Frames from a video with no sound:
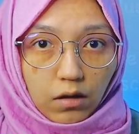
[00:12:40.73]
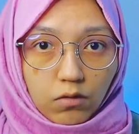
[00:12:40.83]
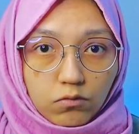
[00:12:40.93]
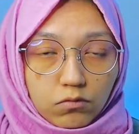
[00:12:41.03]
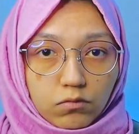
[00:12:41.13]

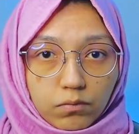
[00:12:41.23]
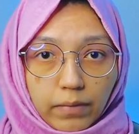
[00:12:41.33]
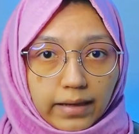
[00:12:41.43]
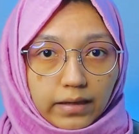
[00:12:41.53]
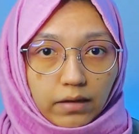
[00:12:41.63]
Don't
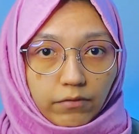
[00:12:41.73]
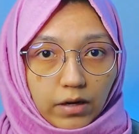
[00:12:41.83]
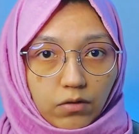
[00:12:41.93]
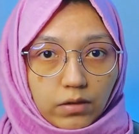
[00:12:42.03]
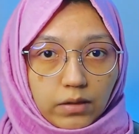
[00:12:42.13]
make it
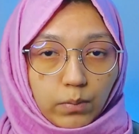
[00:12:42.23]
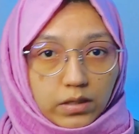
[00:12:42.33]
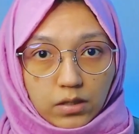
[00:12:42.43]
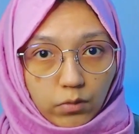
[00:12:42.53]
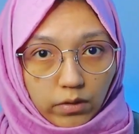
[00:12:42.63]
very
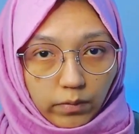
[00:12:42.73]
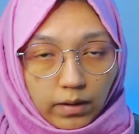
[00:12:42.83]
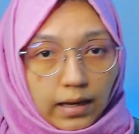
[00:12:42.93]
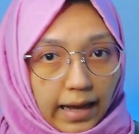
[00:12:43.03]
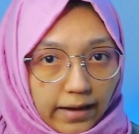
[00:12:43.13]

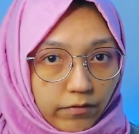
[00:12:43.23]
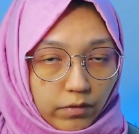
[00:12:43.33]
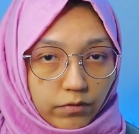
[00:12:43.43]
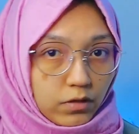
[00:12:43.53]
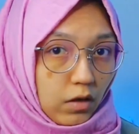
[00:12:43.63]
miserable life
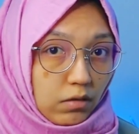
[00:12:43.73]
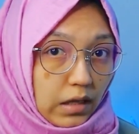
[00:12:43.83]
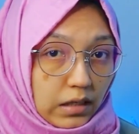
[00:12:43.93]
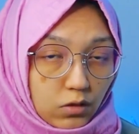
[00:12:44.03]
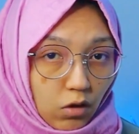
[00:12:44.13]
if you don't
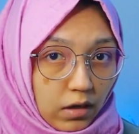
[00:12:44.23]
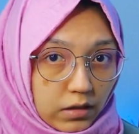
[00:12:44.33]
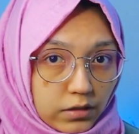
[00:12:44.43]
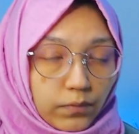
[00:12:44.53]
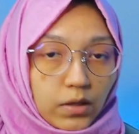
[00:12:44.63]
get
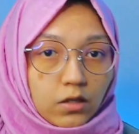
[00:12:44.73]
scholarship.